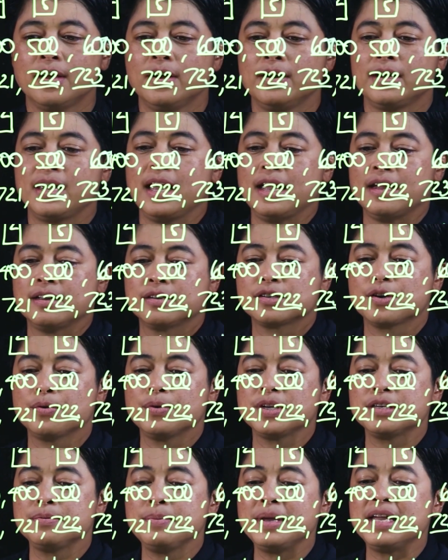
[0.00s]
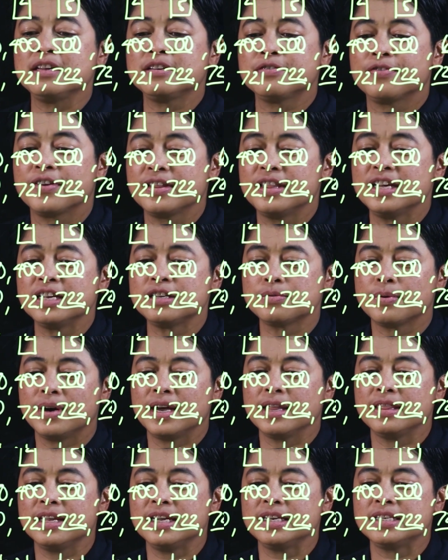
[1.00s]
Okay, so which means for this
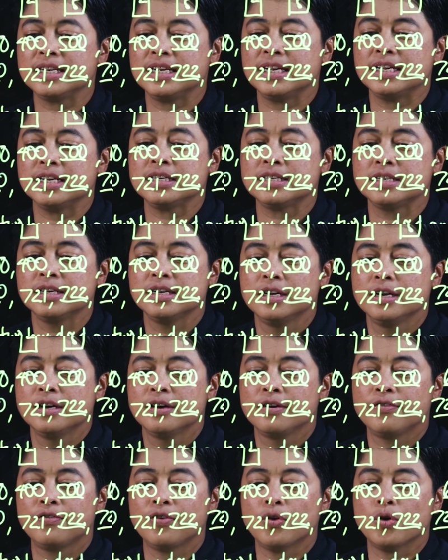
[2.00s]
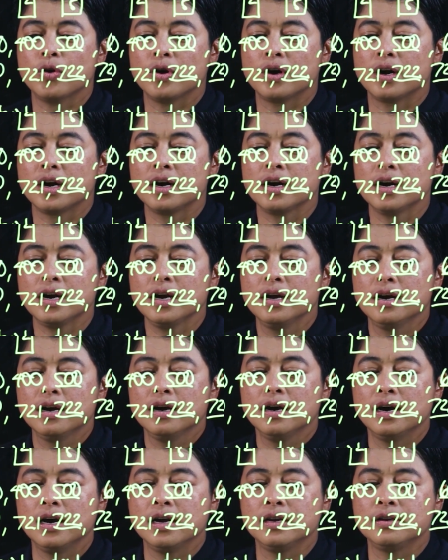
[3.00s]
one, this is
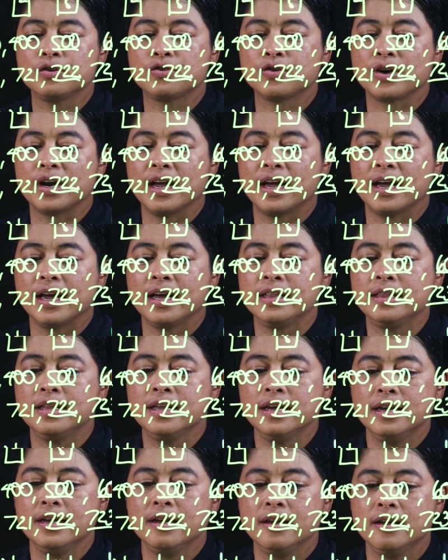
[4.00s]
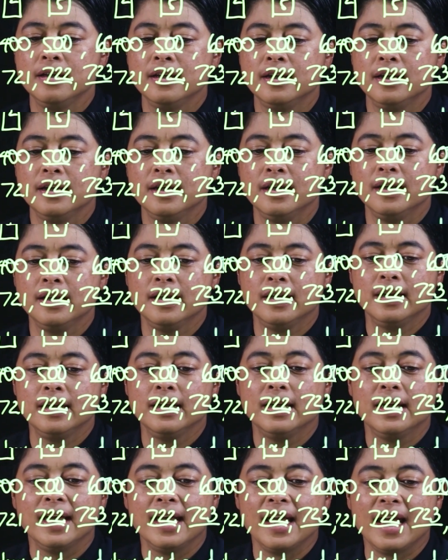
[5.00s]
400
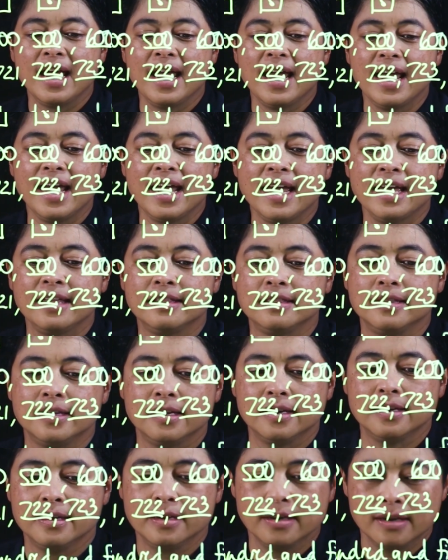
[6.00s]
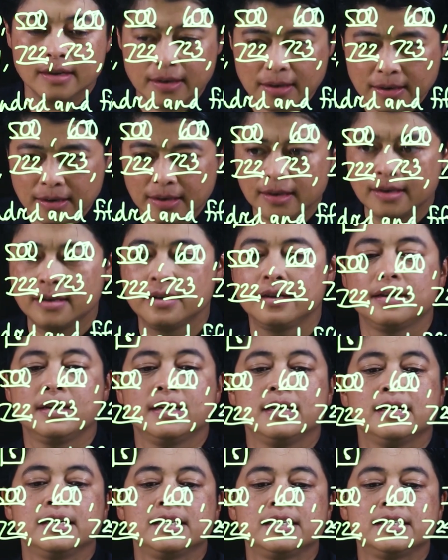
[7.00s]
and
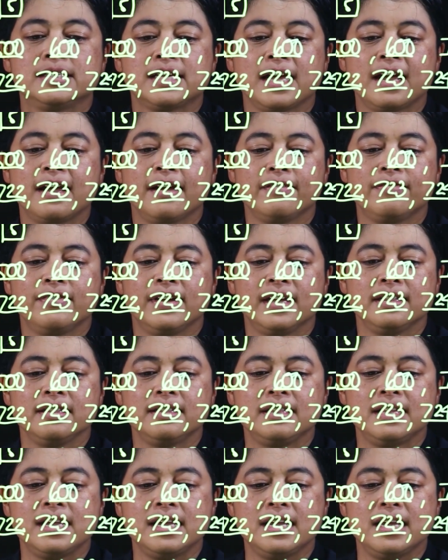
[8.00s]
71.